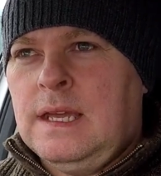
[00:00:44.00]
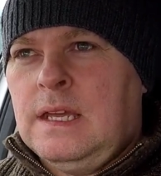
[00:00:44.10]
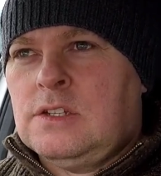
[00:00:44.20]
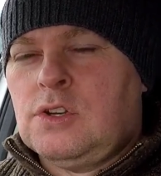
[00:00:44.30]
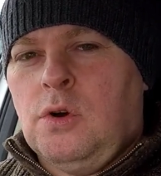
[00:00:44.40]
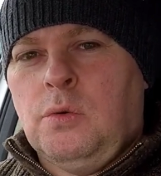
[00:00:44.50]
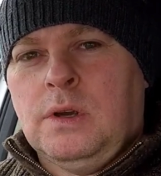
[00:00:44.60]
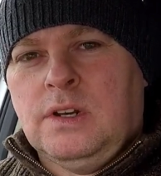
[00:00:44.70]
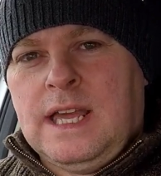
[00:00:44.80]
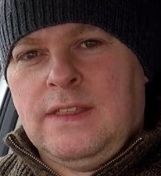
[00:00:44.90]
So we're
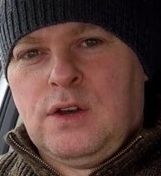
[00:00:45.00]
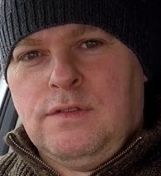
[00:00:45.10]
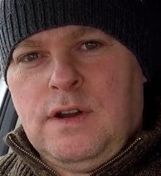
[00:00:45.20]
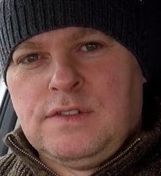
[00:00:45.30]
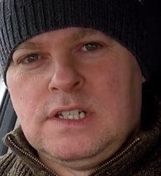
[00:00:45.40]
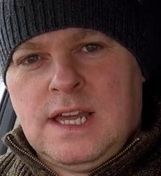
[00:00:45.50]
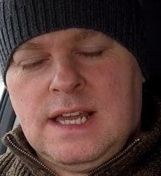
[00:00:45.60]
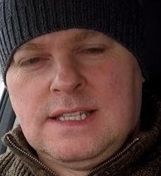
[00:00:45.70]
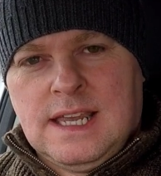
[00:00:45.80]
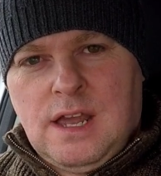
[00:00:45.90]
going to get the cover off today,
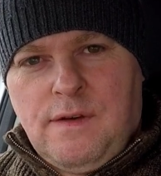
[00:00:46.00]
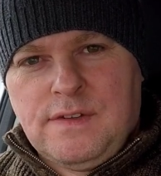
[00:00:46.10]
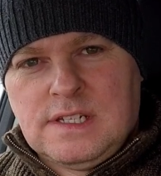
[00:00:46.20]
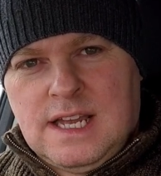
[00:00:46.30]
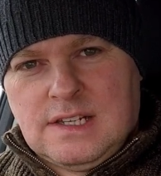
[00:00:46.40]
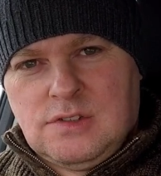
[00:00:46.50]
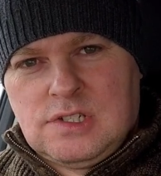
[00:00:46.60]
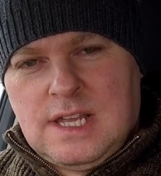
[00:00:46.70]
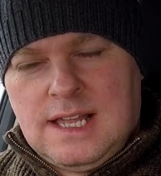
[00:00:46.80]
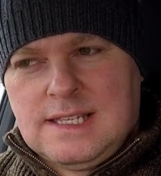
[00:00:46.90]
take it off its axle
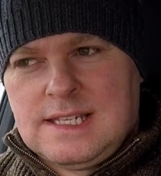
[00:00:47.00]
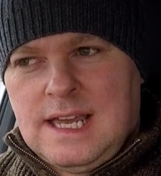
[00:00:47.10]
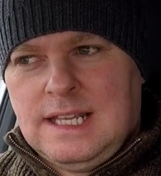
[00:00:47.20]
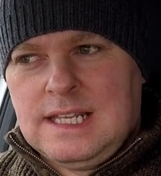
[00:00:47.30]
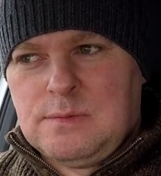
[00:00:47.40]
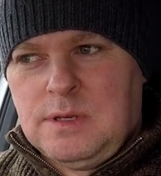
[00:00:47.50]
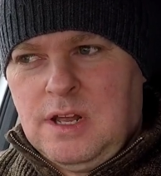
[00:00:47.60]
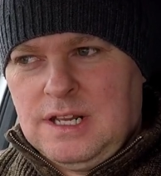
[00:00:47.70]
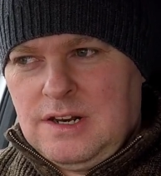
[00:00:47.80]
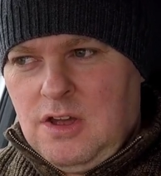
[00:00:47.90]
stands, and it's been
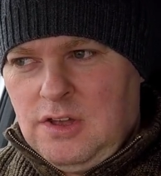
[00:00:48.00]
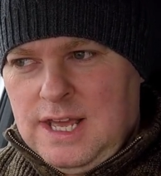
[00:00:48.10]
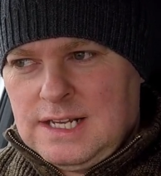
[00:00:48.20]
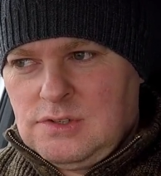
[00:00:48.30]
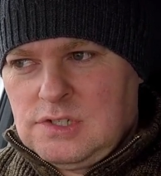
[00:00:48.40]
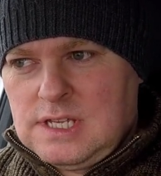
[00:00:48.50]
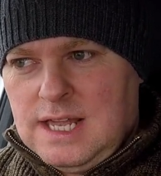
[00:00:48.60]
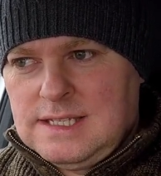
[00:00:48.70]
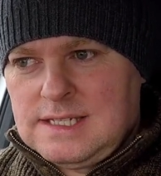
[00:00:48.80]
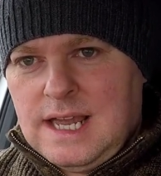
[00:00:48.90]
on axle
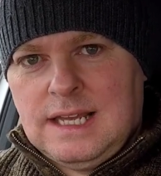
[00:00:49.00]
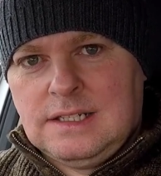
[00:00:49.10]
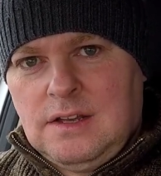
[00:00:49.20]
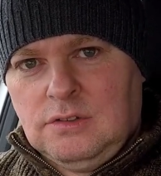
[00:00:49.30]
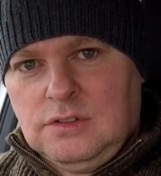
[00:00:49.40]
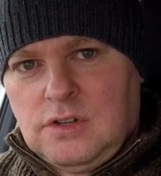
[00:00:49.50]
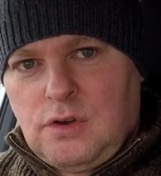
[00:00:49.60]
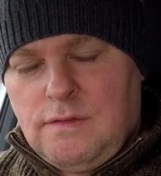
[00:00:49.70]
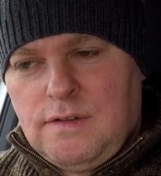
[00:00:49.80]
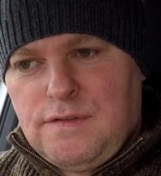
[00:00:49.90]
stands and under the
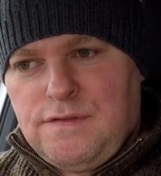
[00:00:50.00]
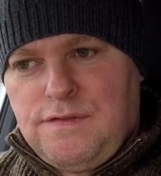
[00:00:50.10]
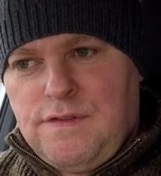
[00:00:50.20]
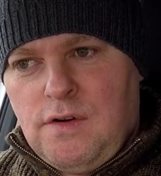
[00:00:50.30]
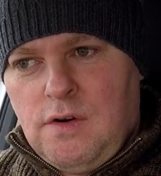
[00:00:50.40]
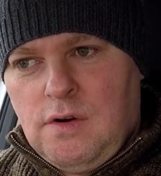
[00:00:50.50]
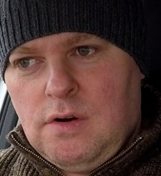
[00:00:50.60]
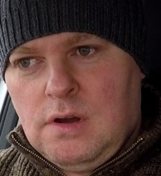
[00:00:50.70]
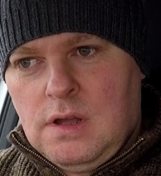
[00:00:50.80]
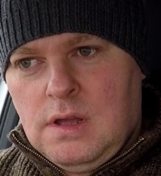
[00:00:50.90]
cover
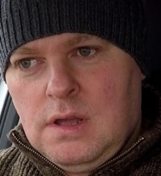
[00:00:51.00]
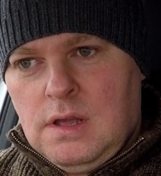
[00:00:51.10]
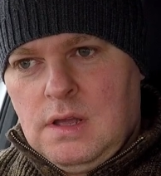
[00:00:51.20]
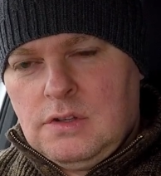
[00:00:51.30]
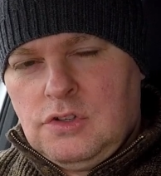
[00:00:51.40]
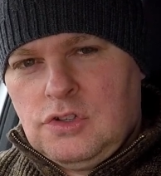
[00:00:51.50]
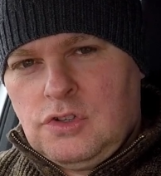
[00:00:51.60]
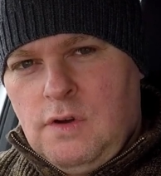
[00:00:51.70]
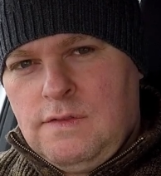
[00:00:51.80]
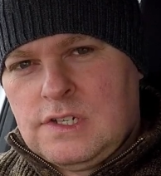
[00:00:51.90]
for just
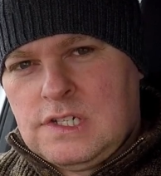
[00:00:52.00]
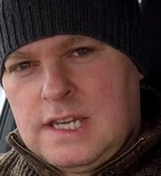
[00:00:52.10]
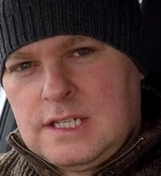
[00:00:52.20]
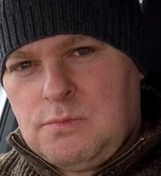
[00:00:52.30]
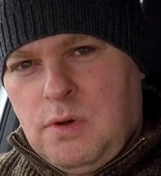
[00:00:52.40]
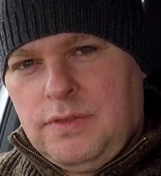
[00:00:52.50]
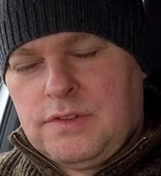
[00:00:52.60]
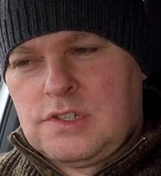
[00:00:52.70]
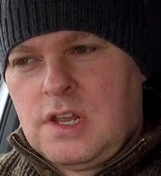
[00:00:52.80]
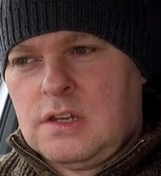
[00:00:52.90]
over 6
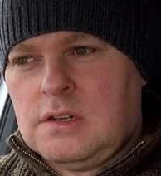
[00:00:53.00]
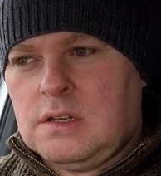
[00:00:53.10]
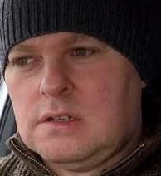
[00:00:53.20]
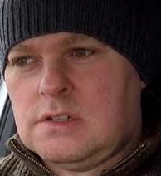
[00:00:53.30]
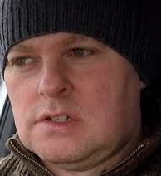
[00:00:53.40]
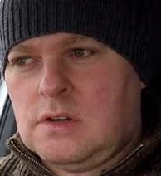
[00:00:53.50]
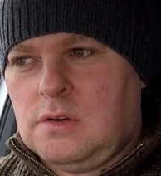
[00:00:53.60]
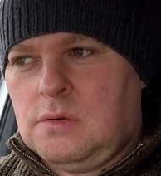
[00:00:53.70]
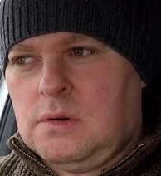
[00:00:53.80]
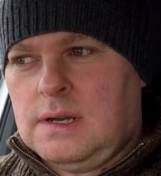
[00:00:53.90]
months now.
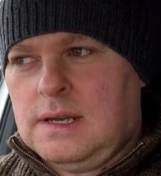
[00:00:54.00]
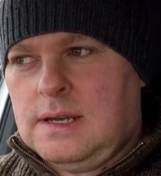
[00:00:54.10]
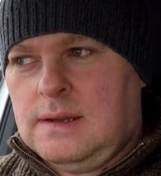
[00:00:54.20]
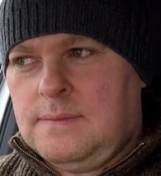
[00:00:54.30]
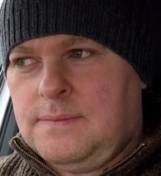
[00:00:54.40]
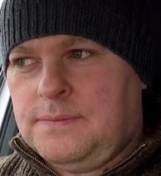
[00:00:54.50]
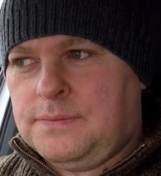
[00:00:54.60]
So I'm